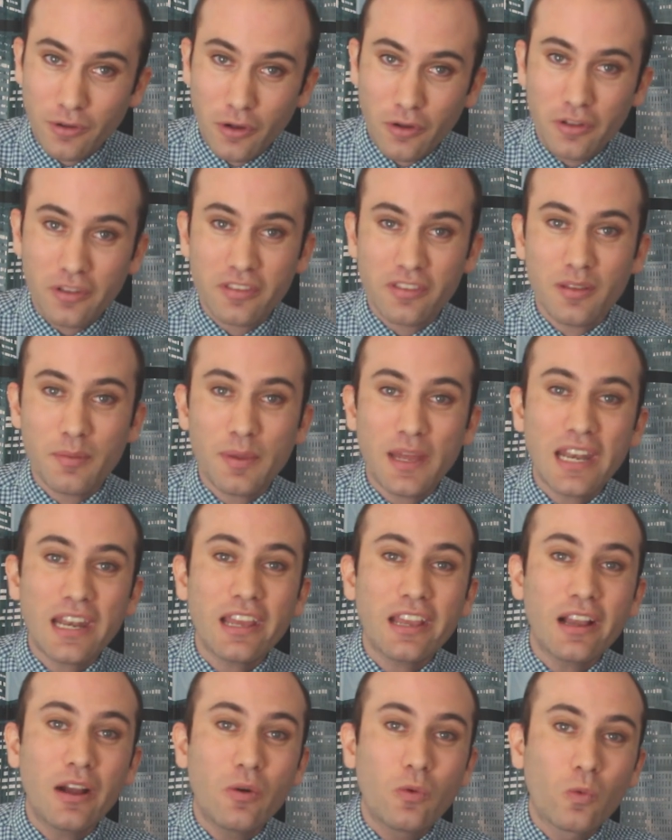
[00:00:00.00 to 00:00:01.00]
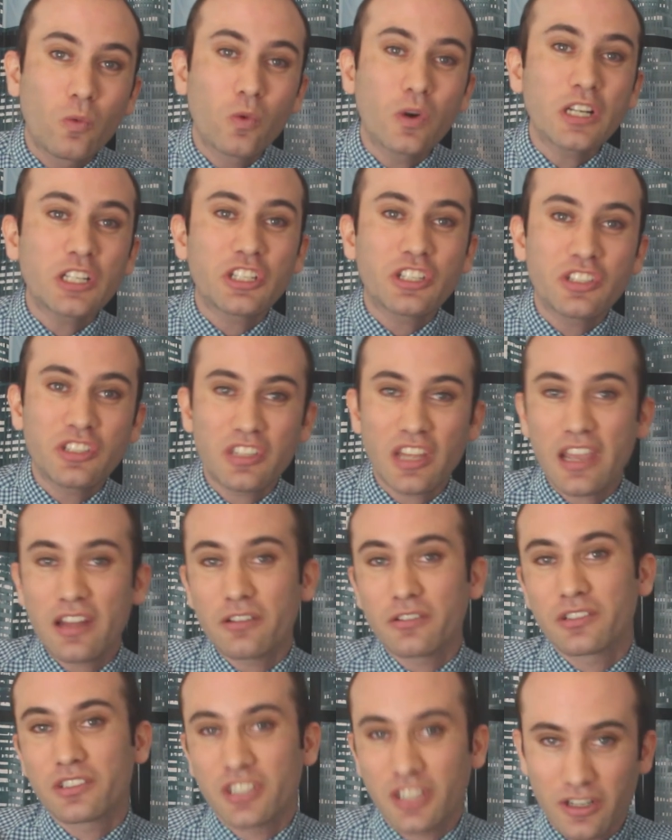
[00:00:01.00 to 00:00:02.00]
rules depending on which
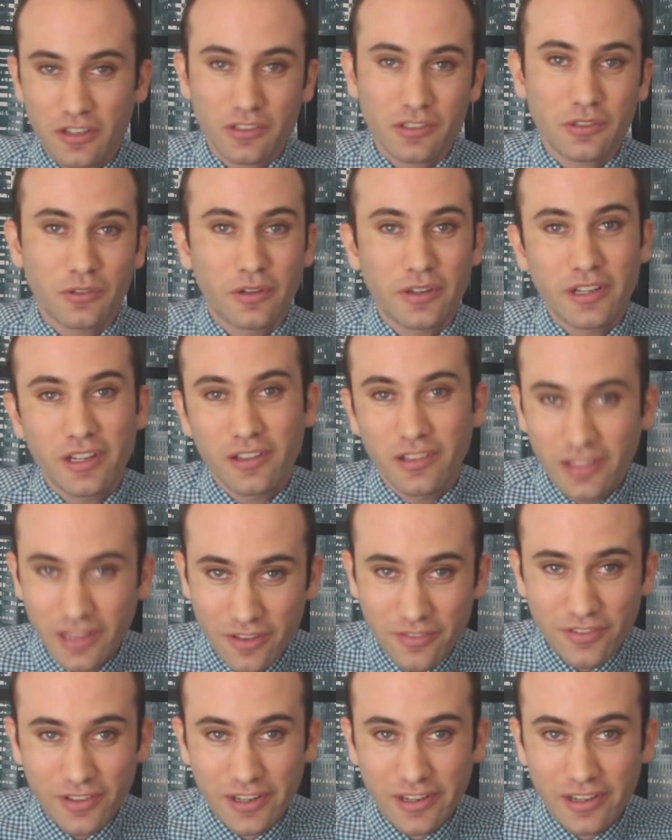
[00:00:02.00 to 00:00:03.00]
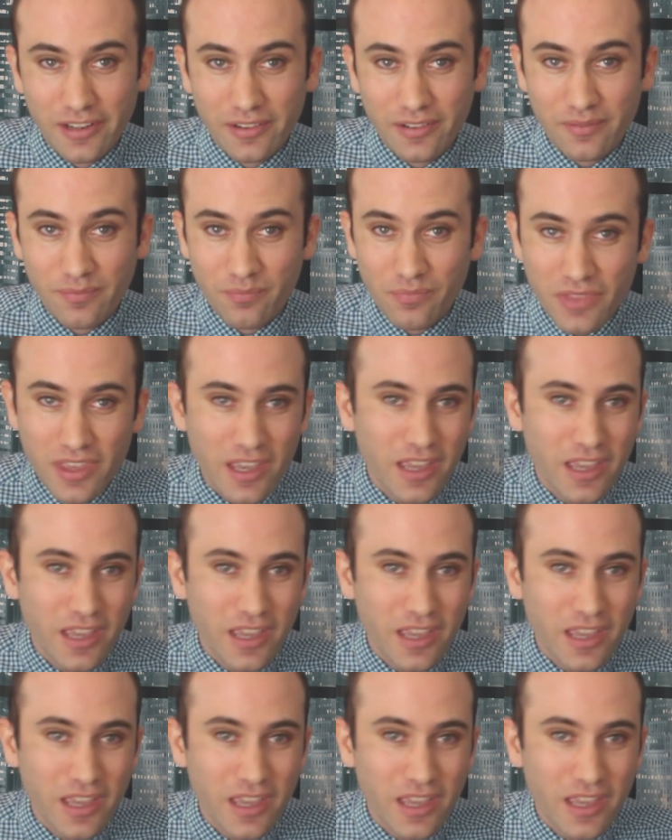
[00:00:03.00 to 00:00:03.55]
state or territory you're living in.